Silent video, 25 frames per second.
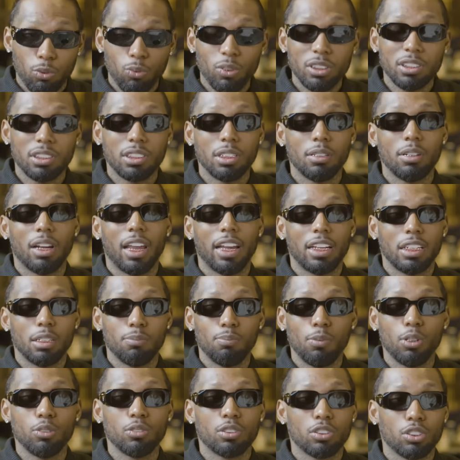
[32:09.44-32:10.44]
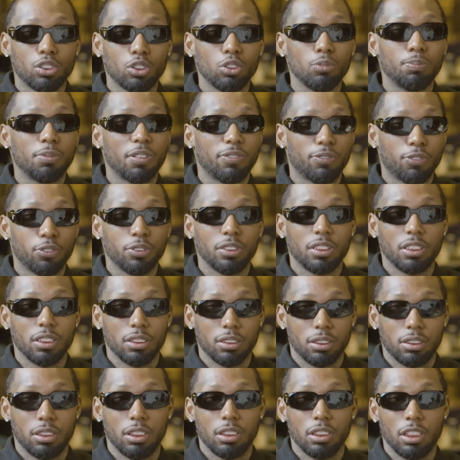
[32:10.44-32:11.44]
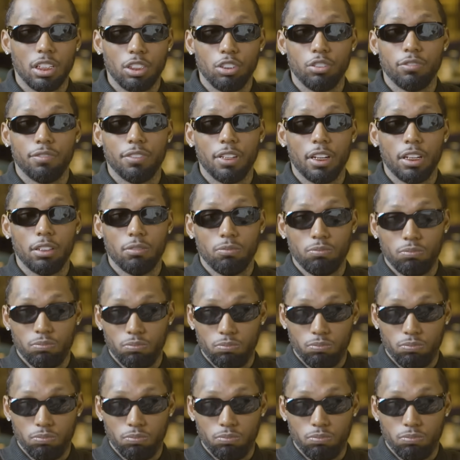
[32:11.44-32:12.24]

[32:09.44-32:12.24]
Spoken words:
what's the most super freakiest thing that you've done?